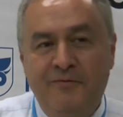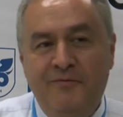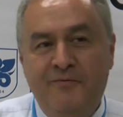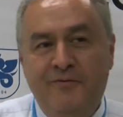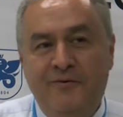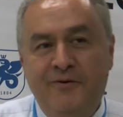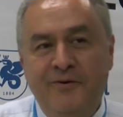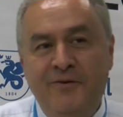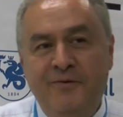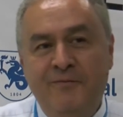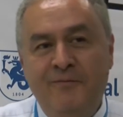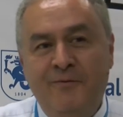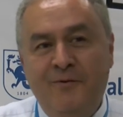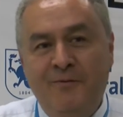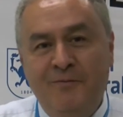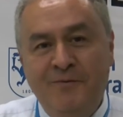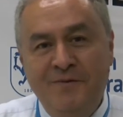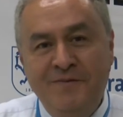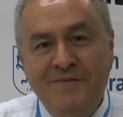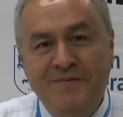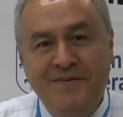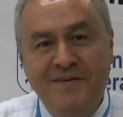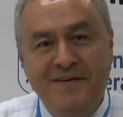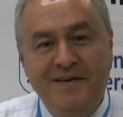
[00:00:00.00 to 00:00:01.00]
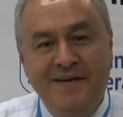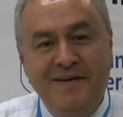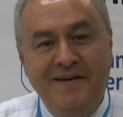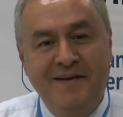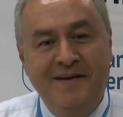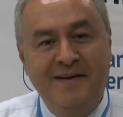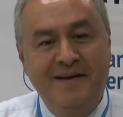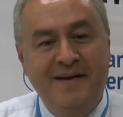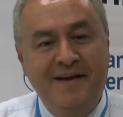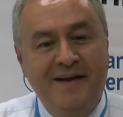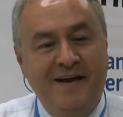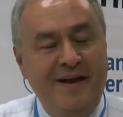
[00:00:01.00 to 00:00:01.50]
For the moment,
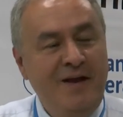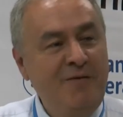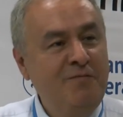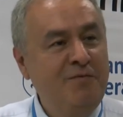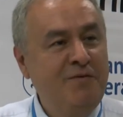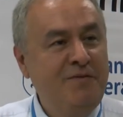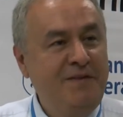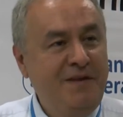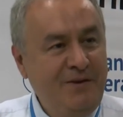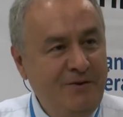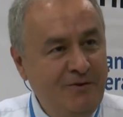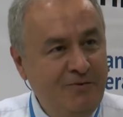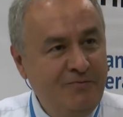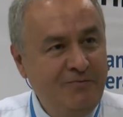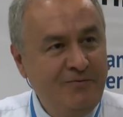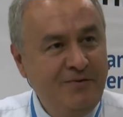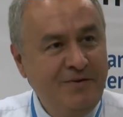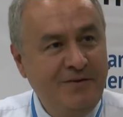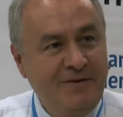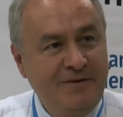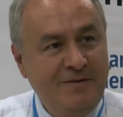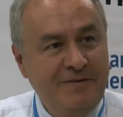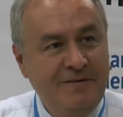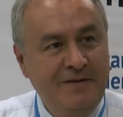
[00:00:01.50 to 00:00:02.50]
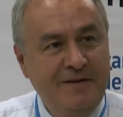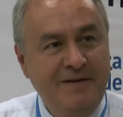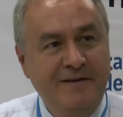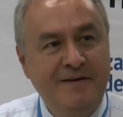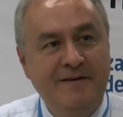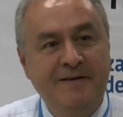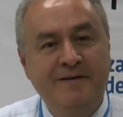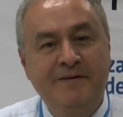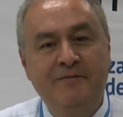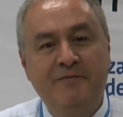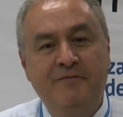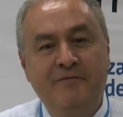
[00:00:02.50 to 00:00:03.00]
I am the dean of
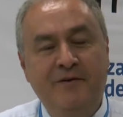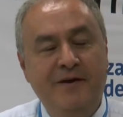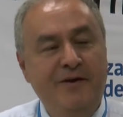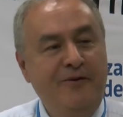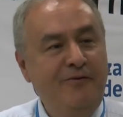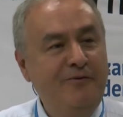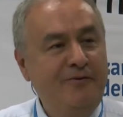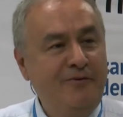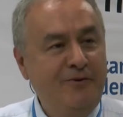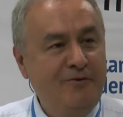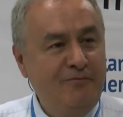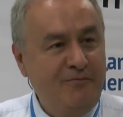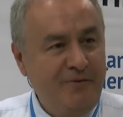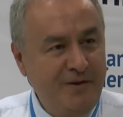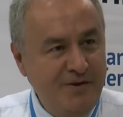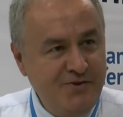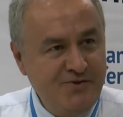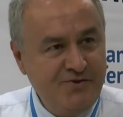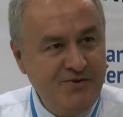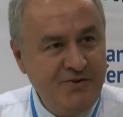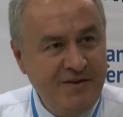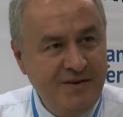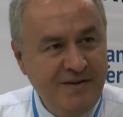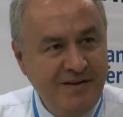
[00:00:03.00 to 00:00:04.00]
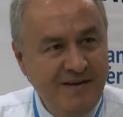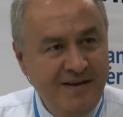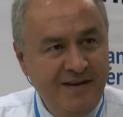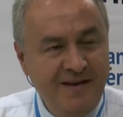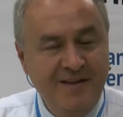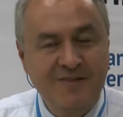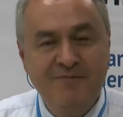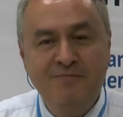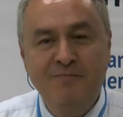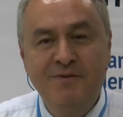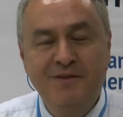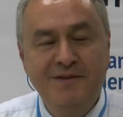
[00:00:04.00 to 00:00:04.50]
the Faculty of Engineering
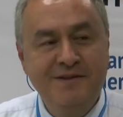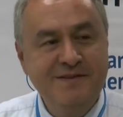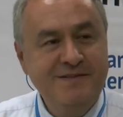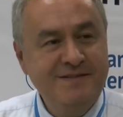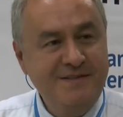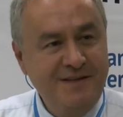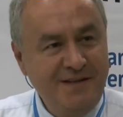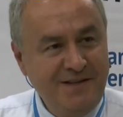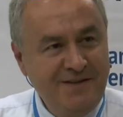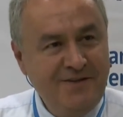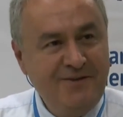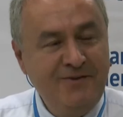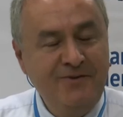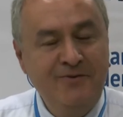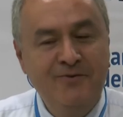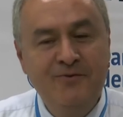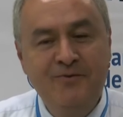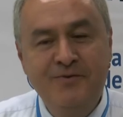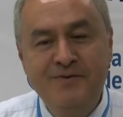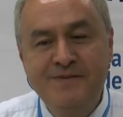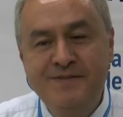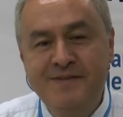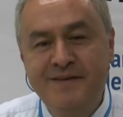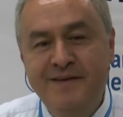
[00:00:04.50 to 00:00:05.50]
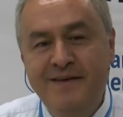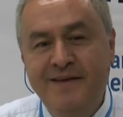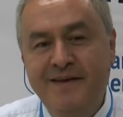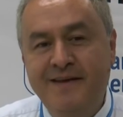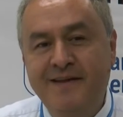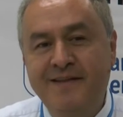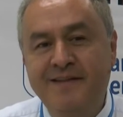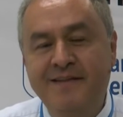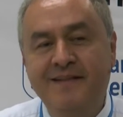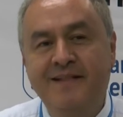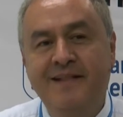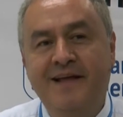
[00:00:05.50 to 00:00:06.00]
at Middles Technical University.
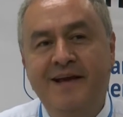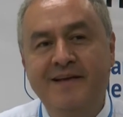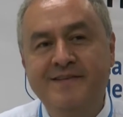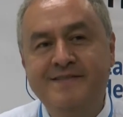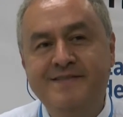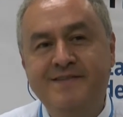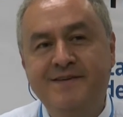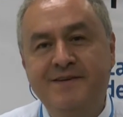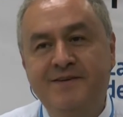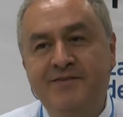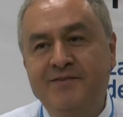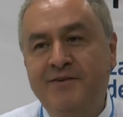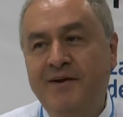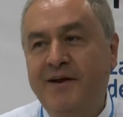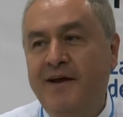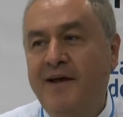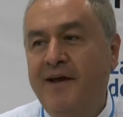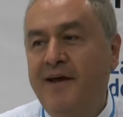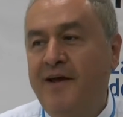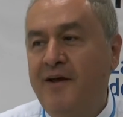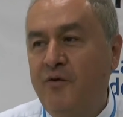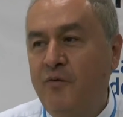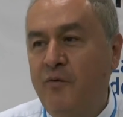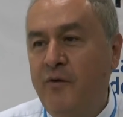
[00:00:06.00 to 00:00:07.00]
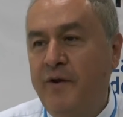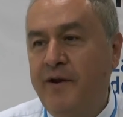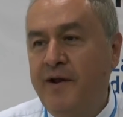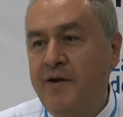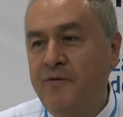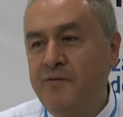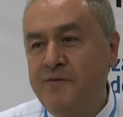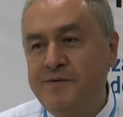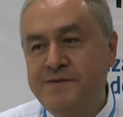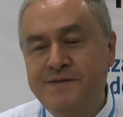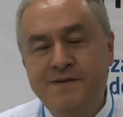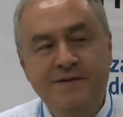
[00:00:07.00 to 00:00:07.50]
And last year, when
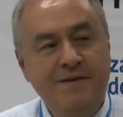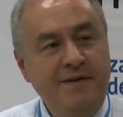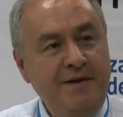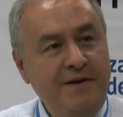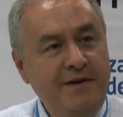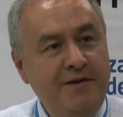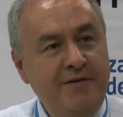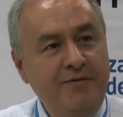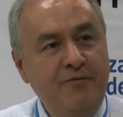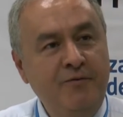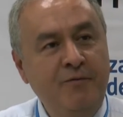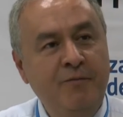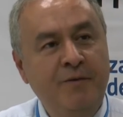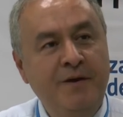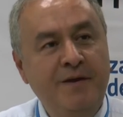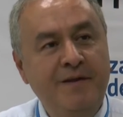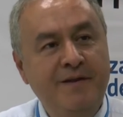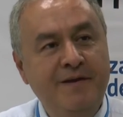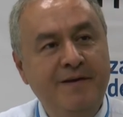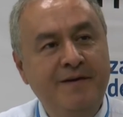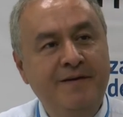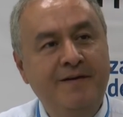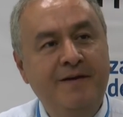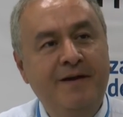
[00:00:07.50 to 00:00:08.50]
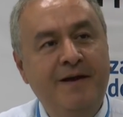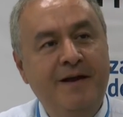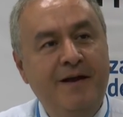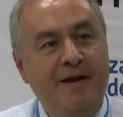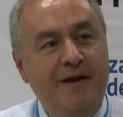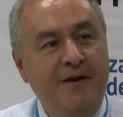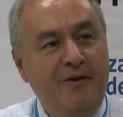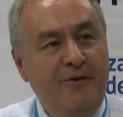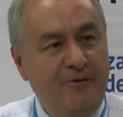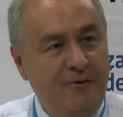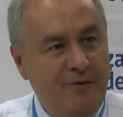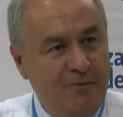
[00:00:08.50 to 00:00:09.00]
I visited here, we made
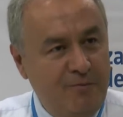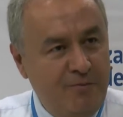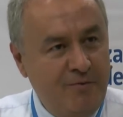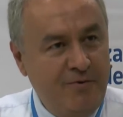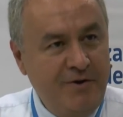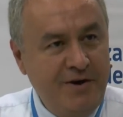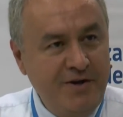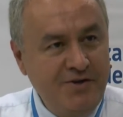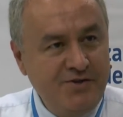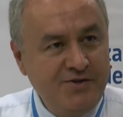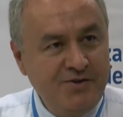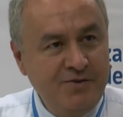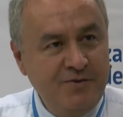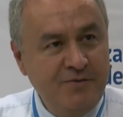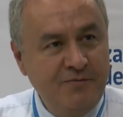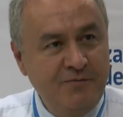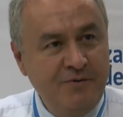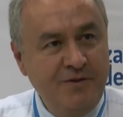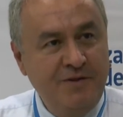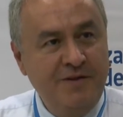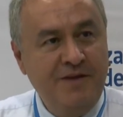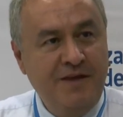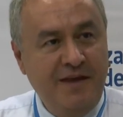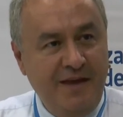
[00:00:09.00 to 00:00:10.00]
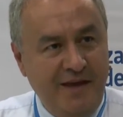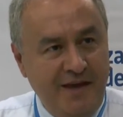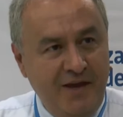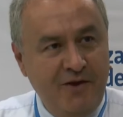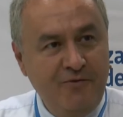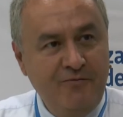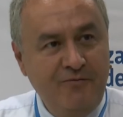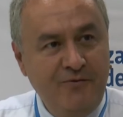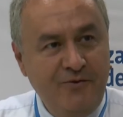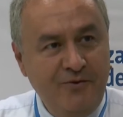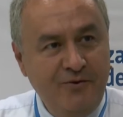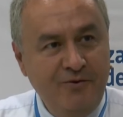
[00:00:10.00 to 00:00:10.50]
a collaboration with the
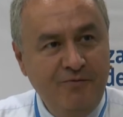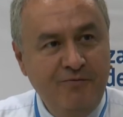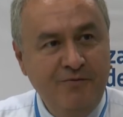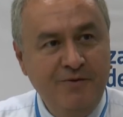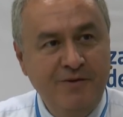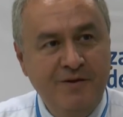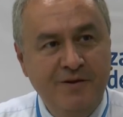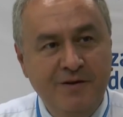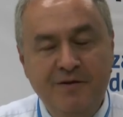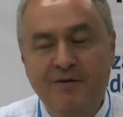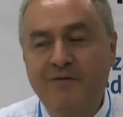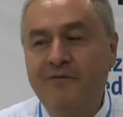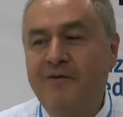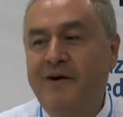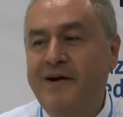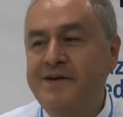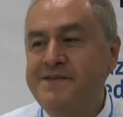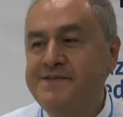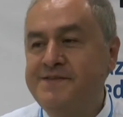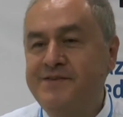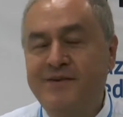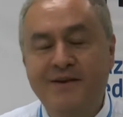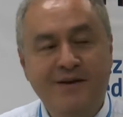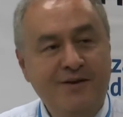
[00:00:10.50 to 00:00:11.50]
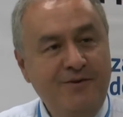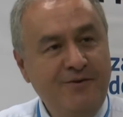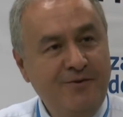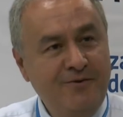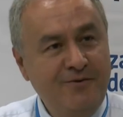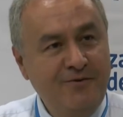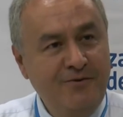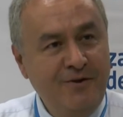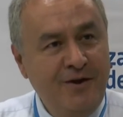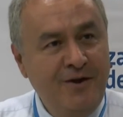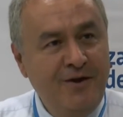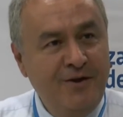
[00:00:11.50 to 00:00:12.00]
KFU, with the Vice
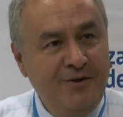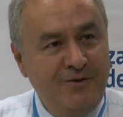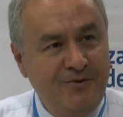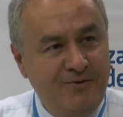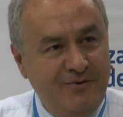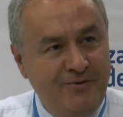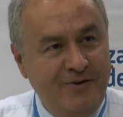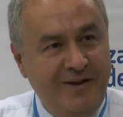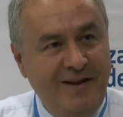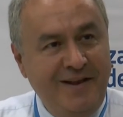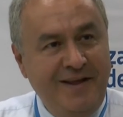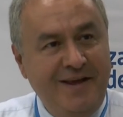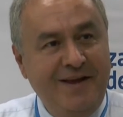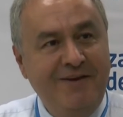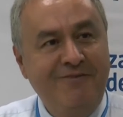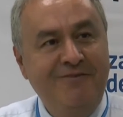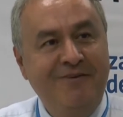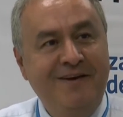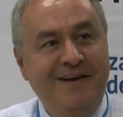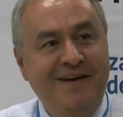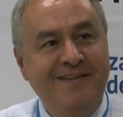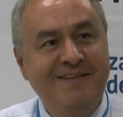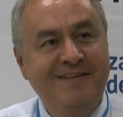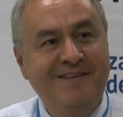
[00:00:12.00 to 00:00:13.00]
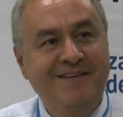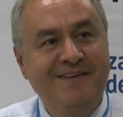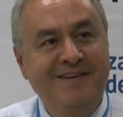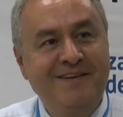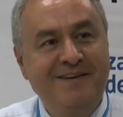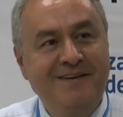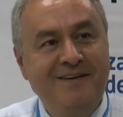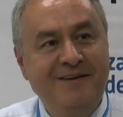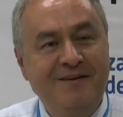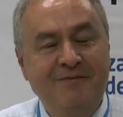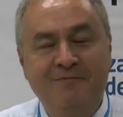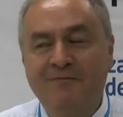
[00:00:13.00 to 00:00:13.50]
Rector Nurgaliyev
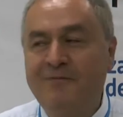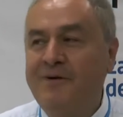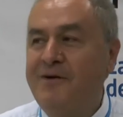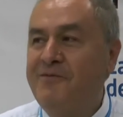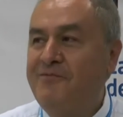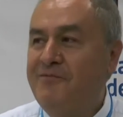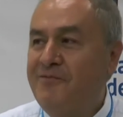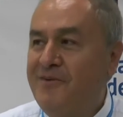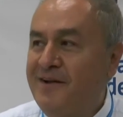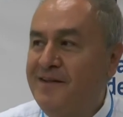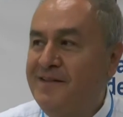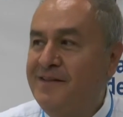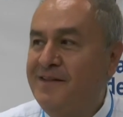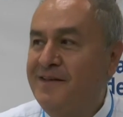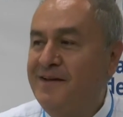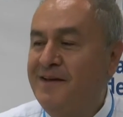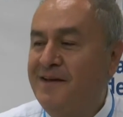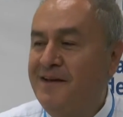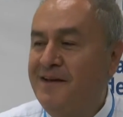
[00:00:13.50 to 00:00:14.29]
and my friend